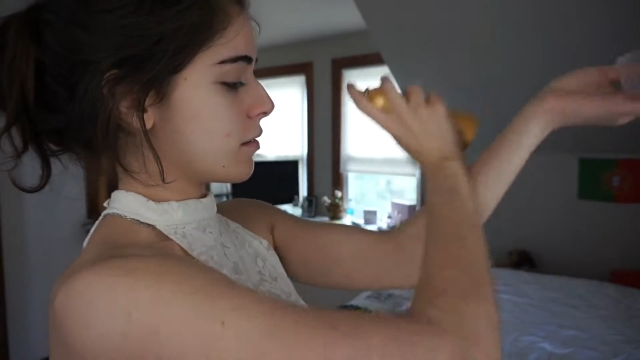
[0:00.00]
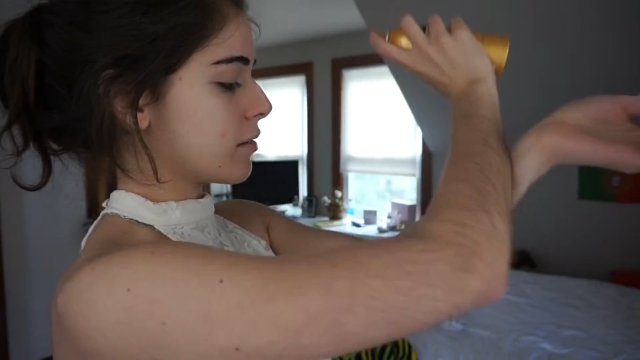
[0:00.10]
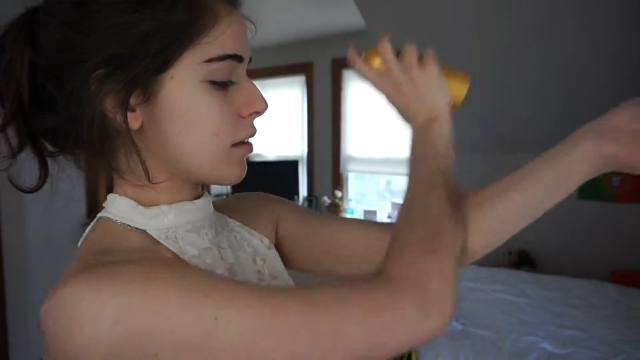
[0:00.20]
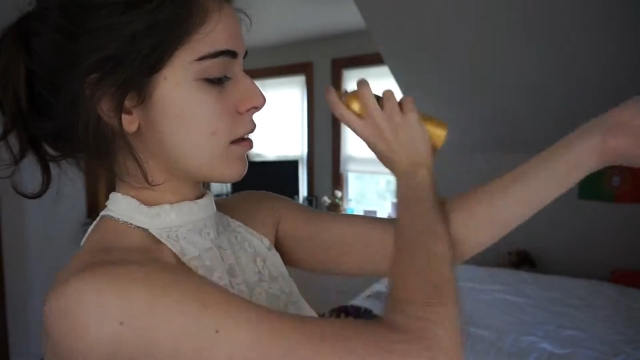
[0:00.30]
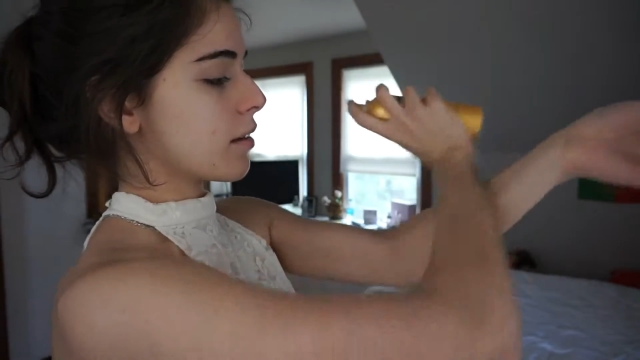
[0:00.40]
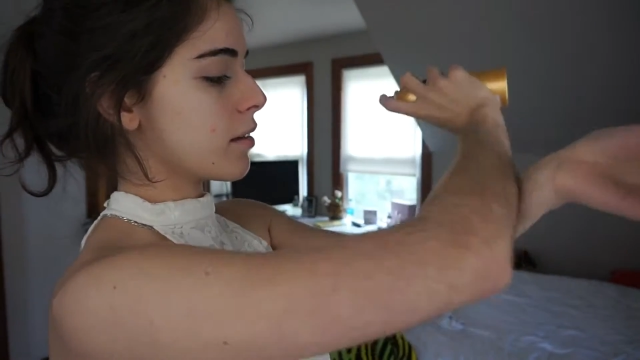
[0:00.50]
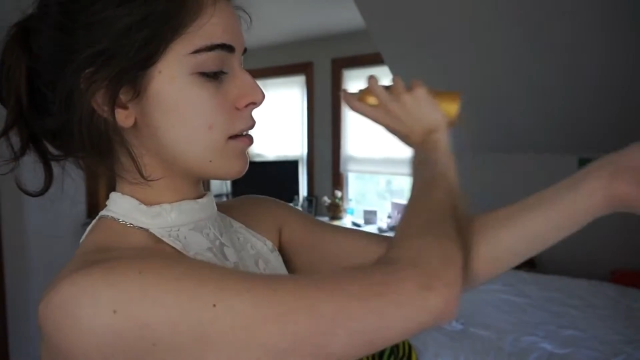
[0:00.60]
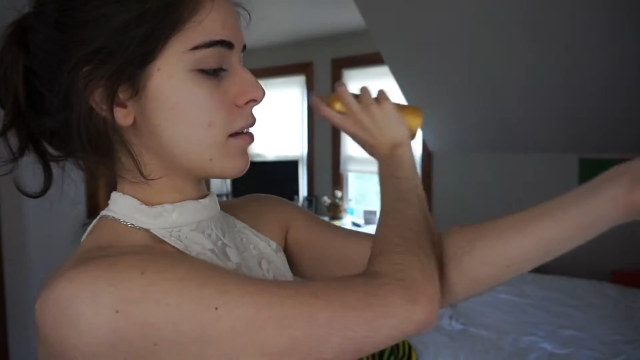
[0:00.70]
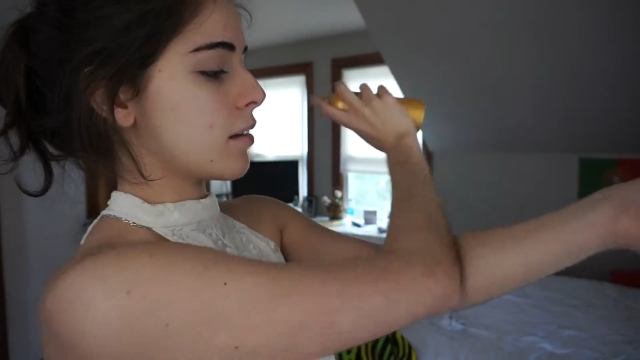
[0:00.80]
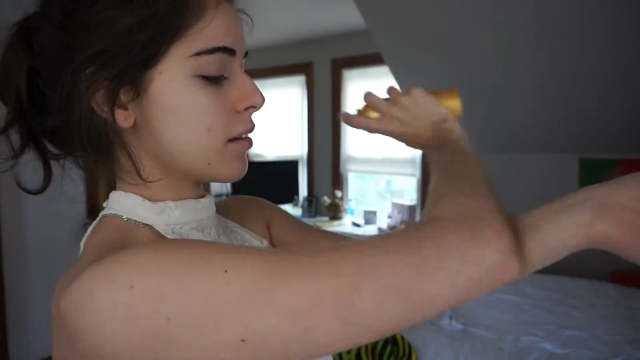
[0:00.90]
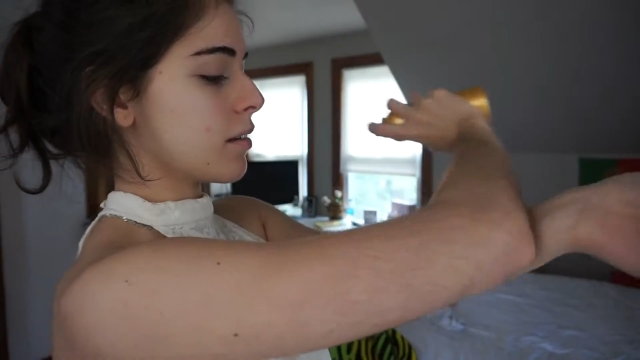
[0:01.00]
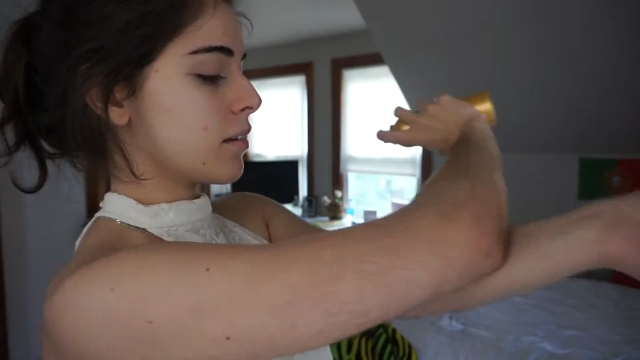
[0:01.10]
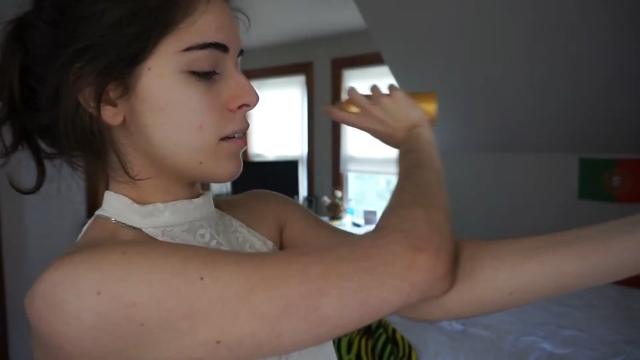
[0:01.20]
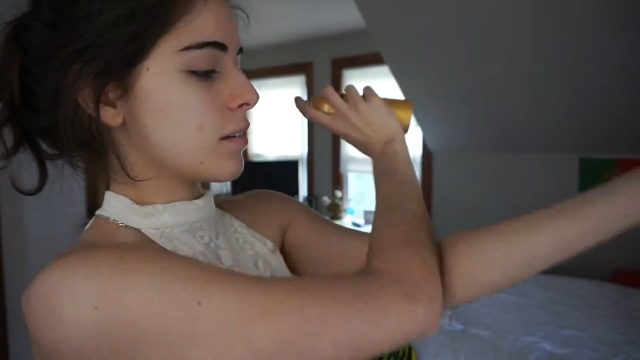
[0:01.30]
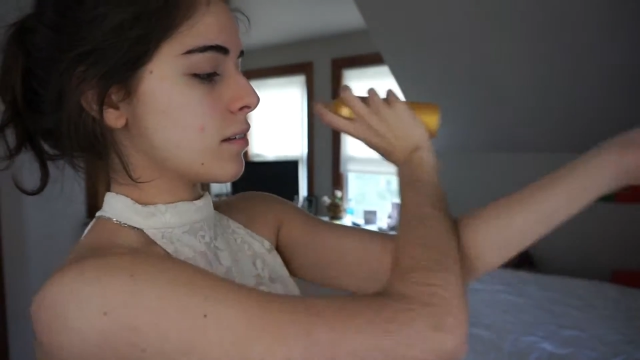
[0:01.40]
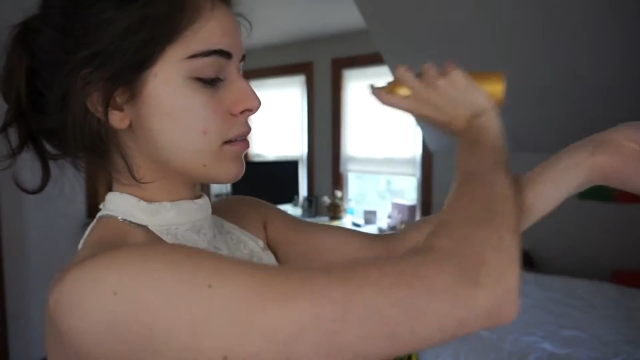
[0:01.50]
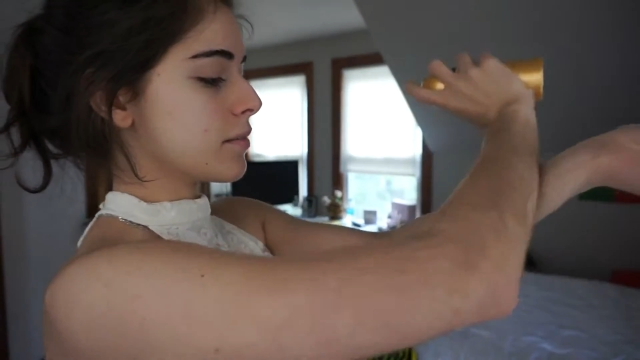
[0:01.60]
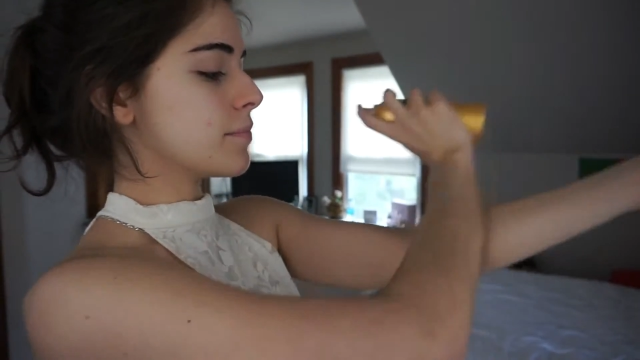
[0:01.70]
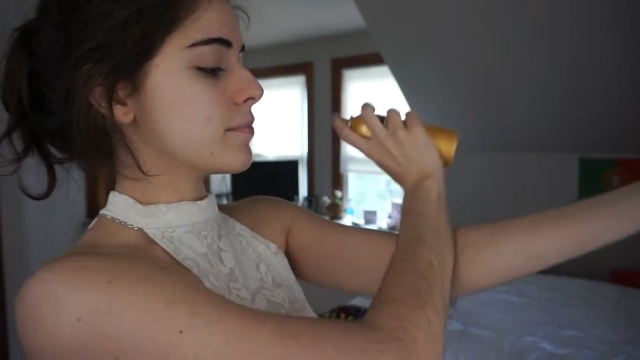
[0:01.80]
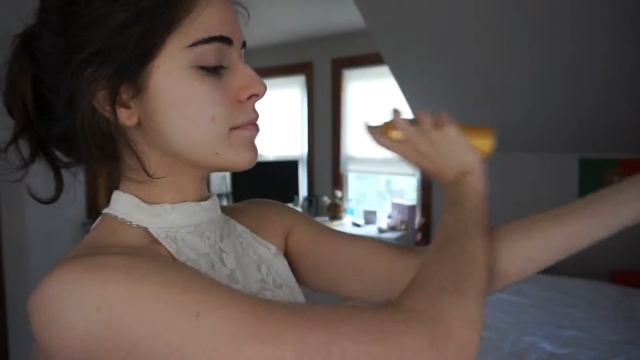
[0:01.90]
ruin the complexion or
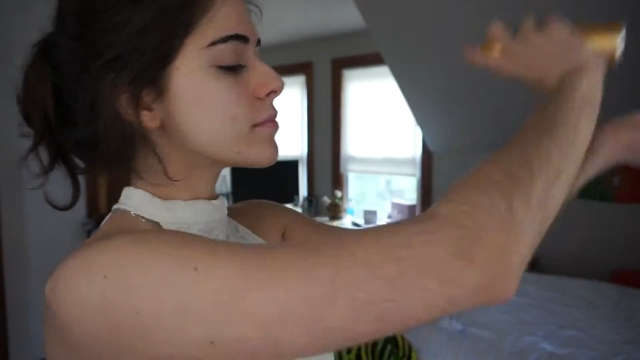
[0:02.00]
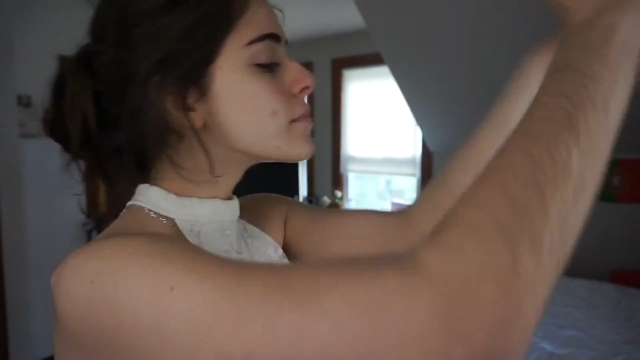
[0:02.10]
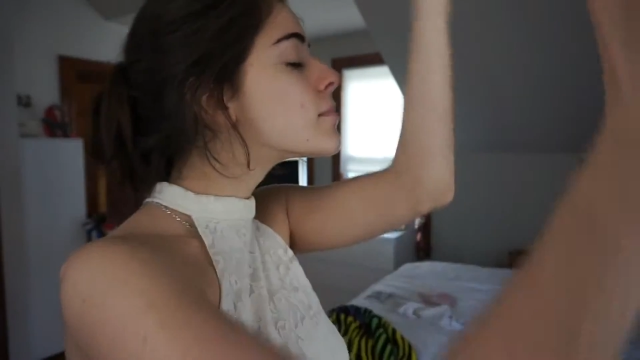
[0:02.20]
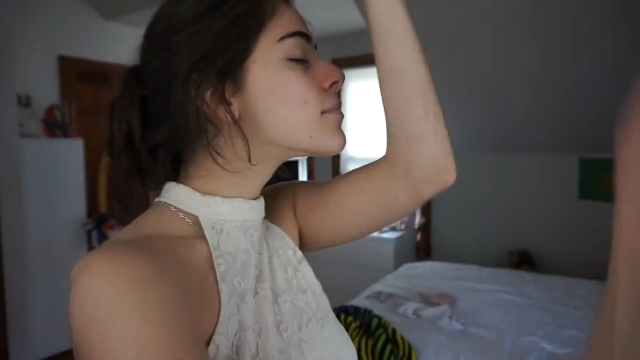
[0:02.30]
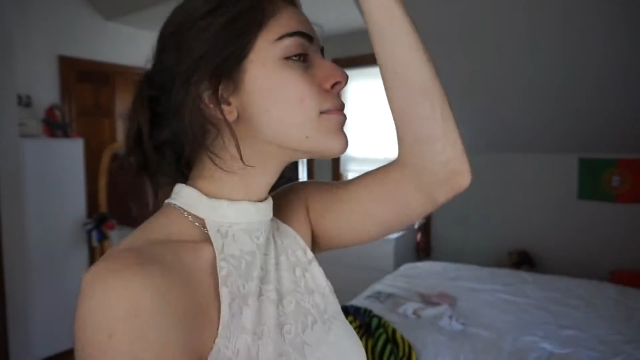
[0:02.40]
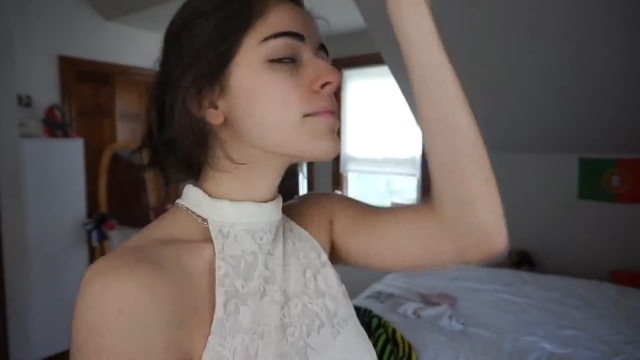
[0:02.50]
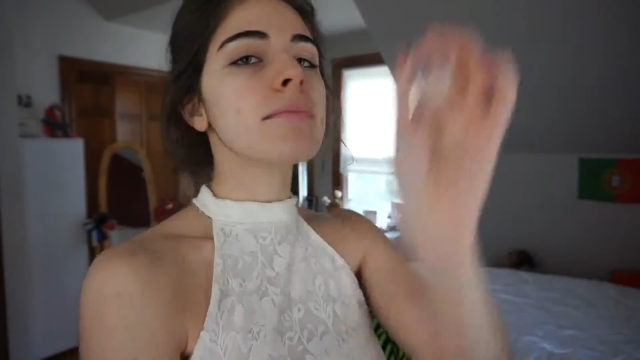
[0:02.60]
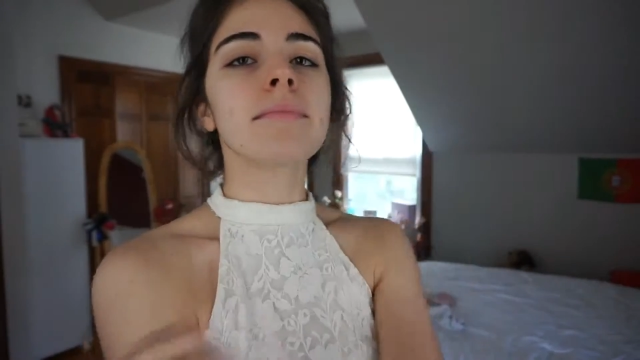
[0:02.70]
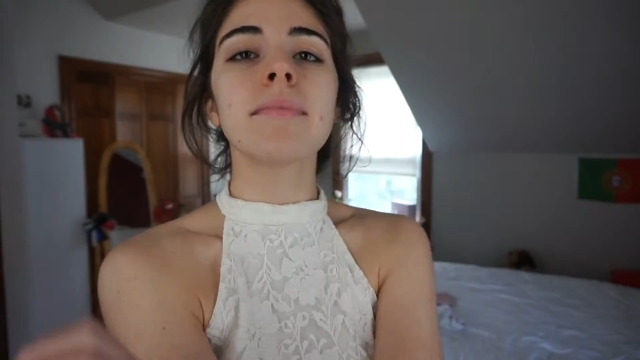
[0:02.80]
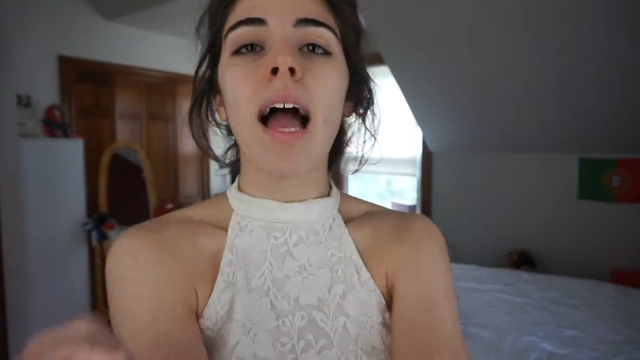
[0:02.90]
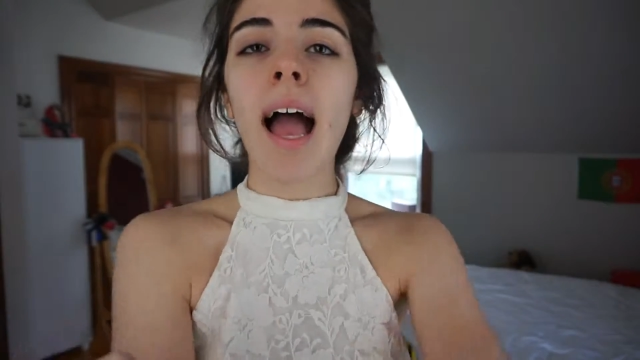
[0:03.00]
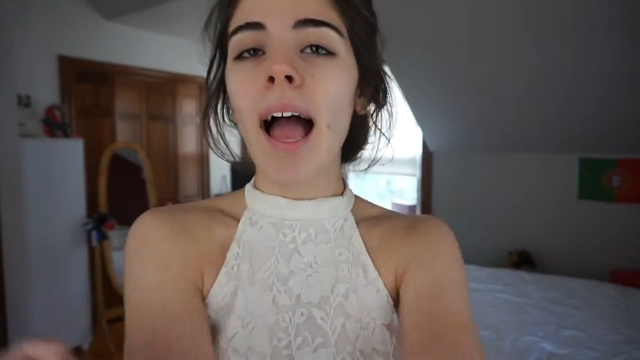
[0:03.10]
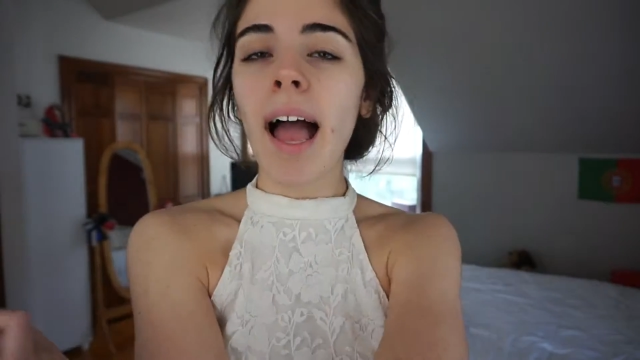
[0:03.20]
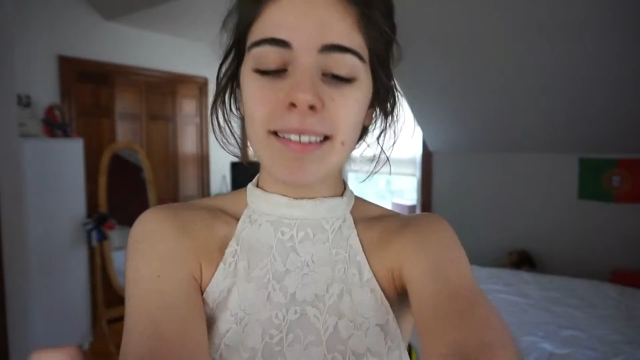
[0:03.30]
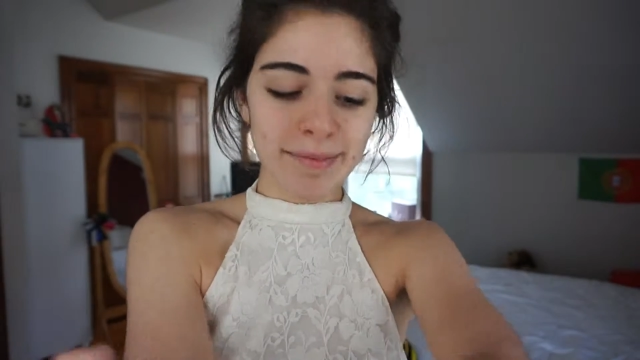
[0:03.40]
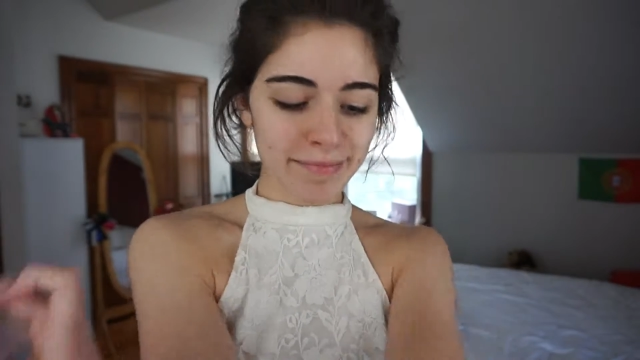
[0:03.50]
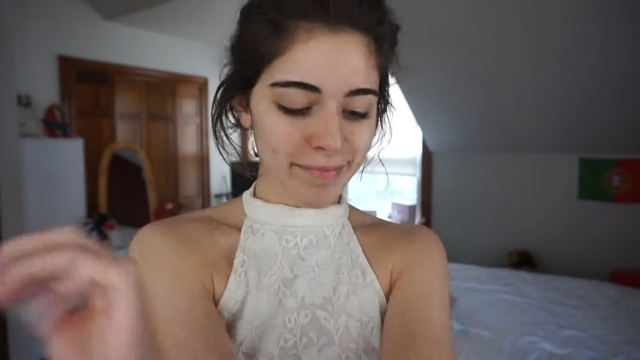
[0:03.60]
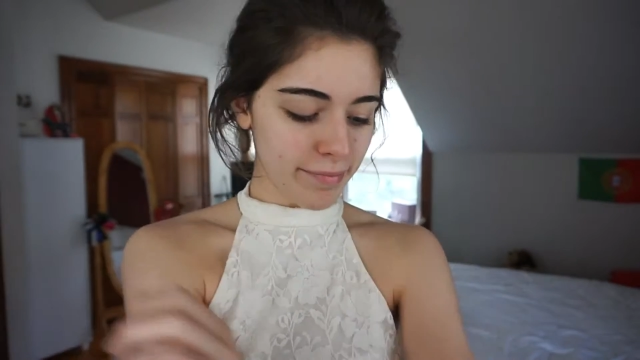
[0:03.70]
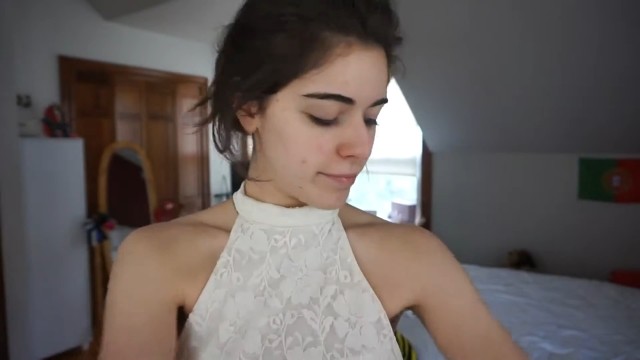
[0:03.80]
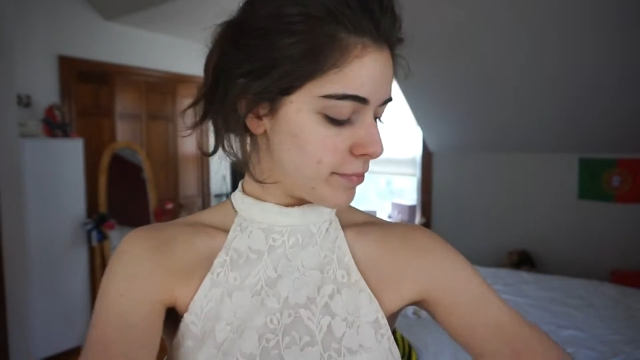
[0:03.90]
color of your skin for the night of your
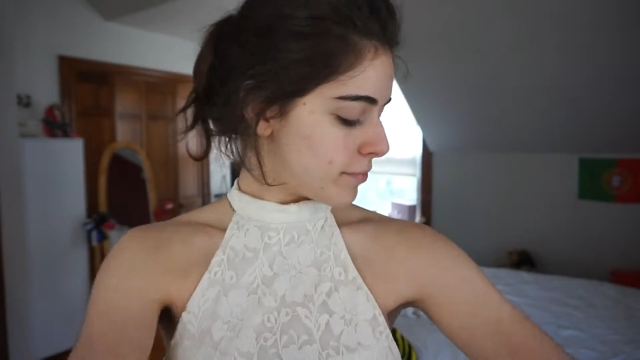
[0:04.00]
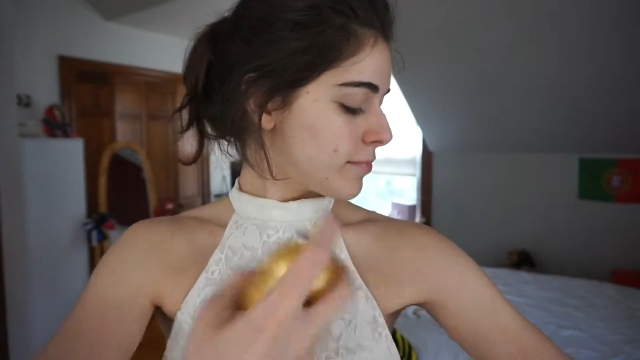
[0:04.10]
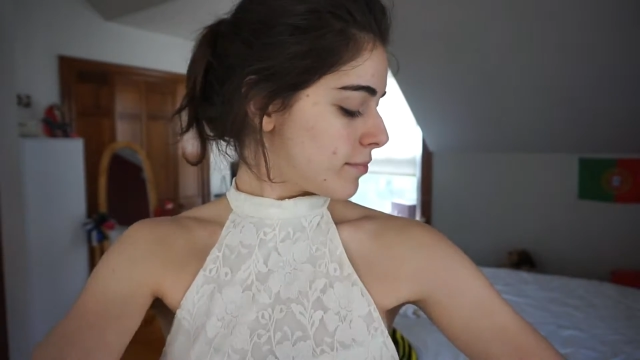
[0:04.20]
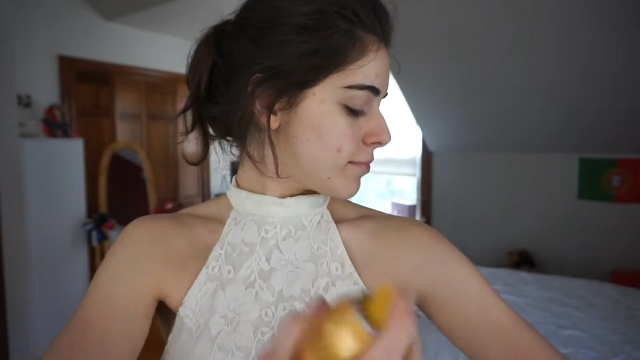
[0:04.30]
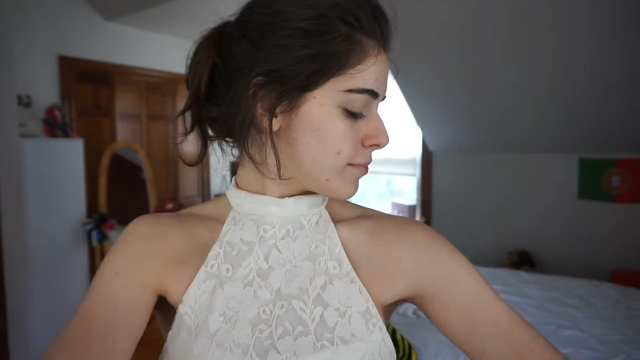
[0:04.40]
prom, because